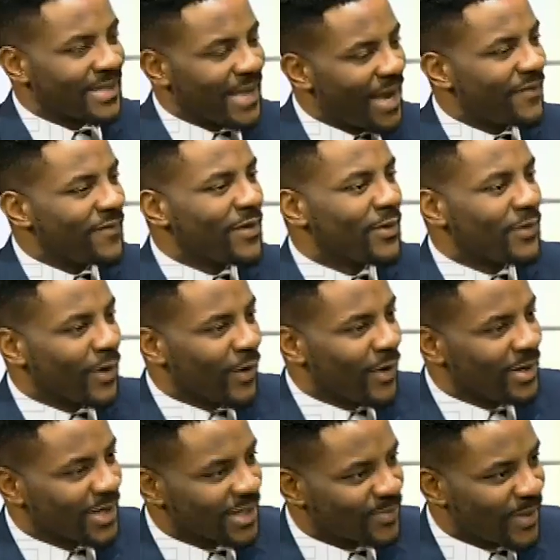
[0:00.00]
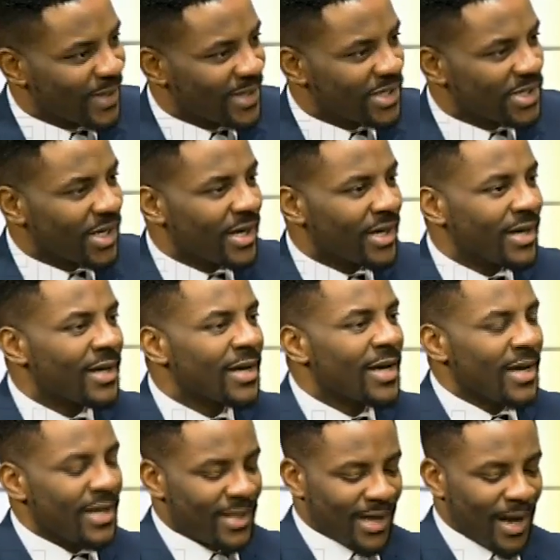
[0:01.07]
heavy on recurrent expenditure. Sure.
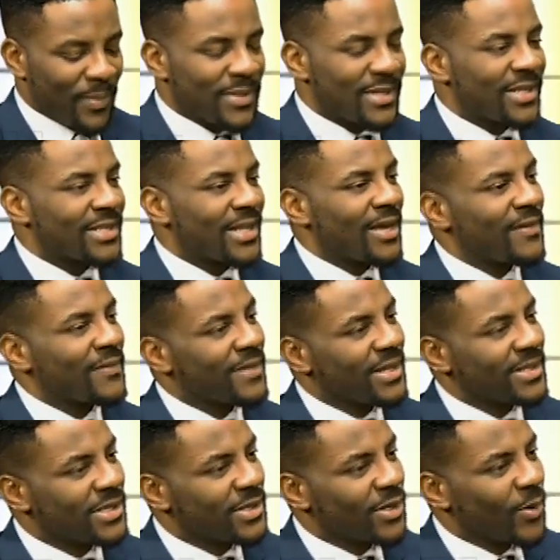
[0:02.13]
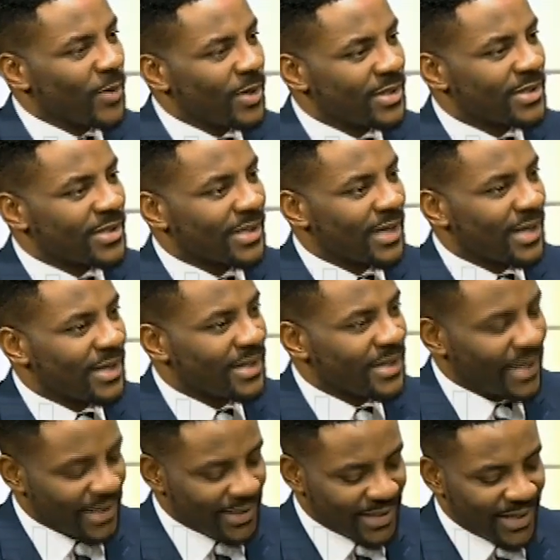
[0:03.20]
The capital side of things isn't always
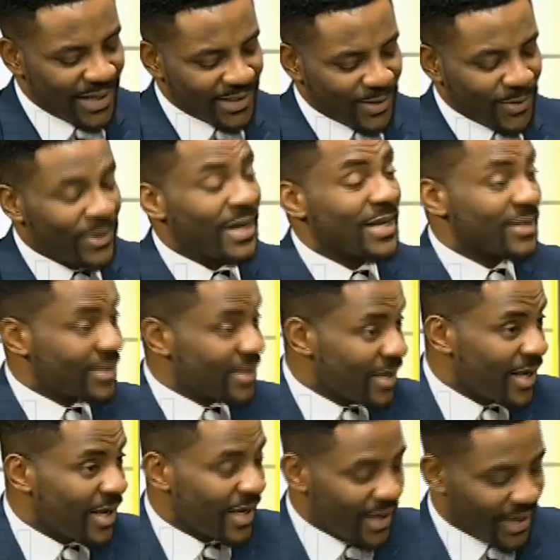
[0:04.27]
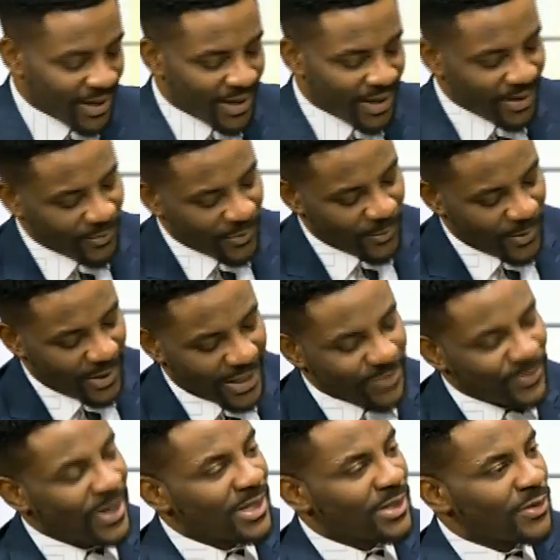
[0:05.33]
isn't as good as we
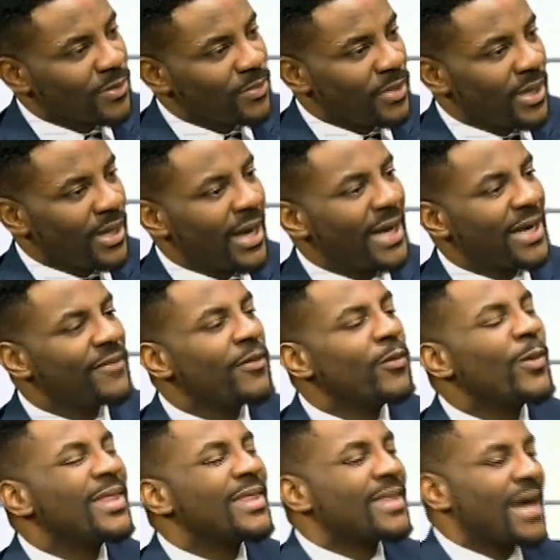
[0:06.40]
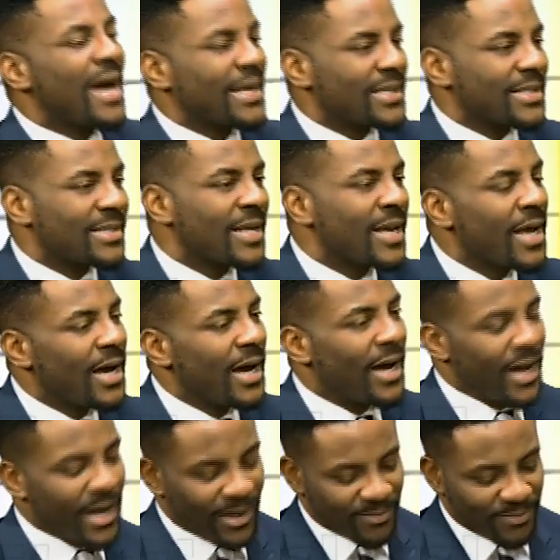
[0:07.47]
expect it to be, and even with that,
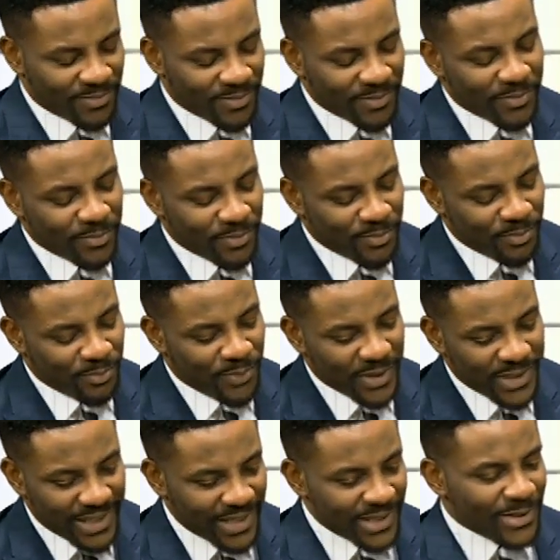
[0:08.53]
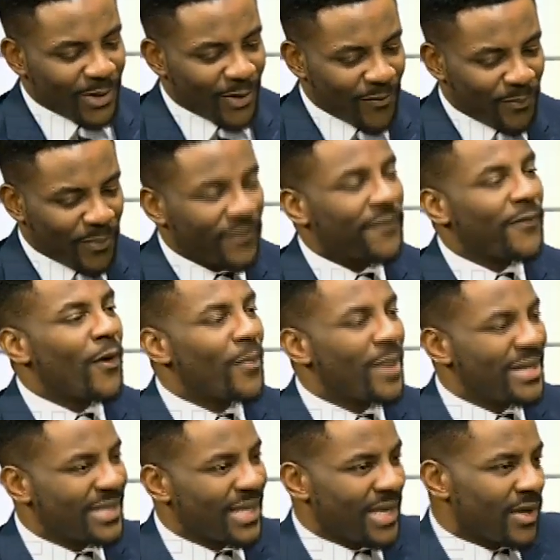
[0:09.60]
budget sort of
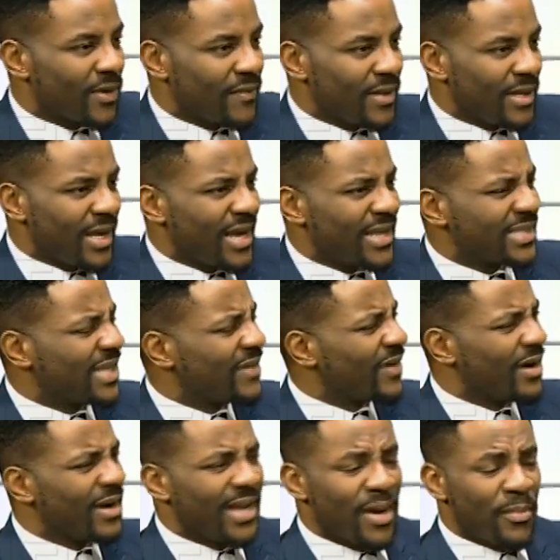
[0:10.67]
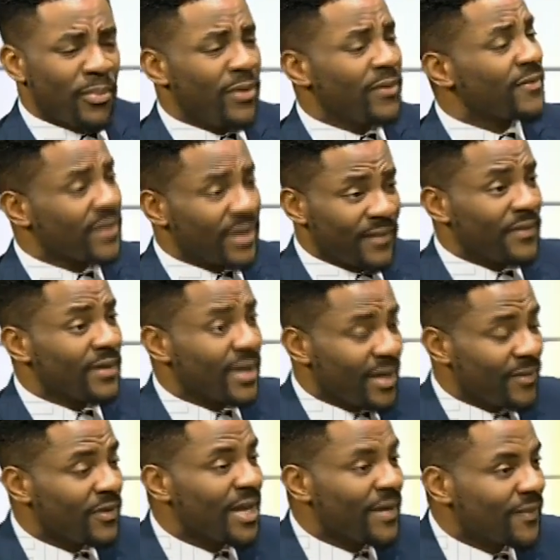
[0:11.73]
performance at the end of the year is never really above. If you
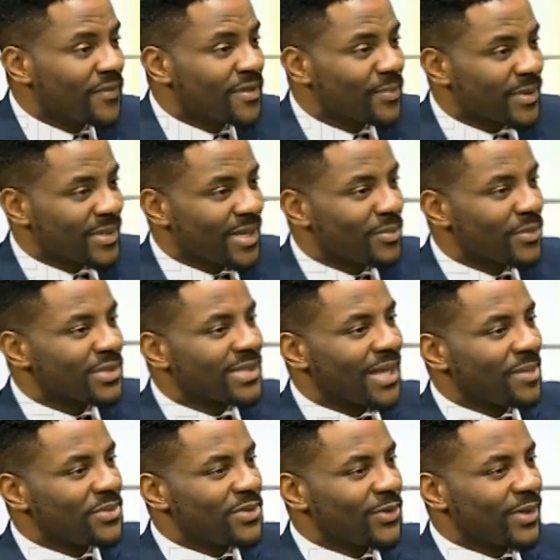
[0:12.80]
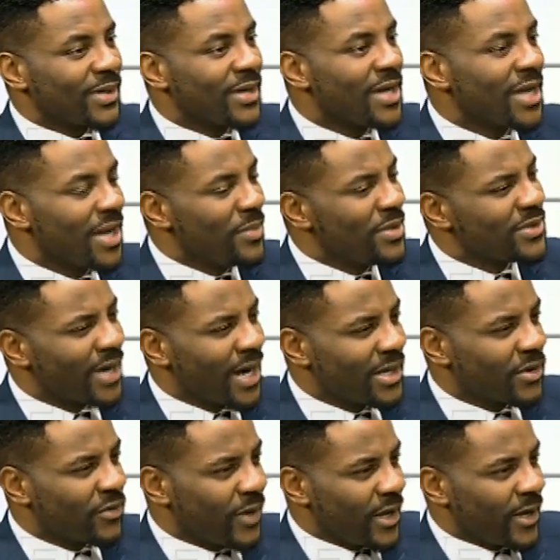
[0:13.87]
hit 50% most times, it means you
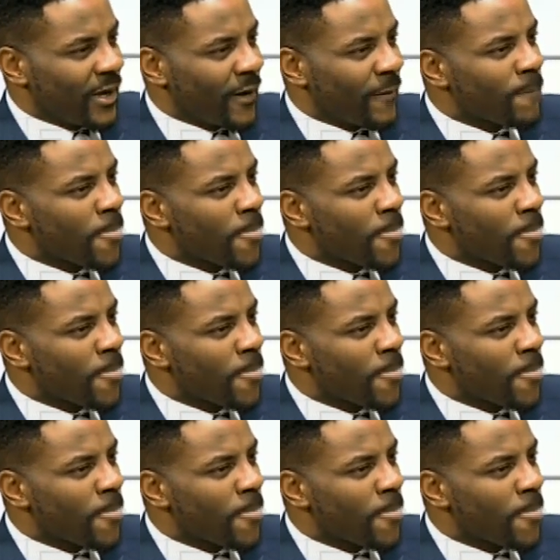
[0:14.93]
had a great year.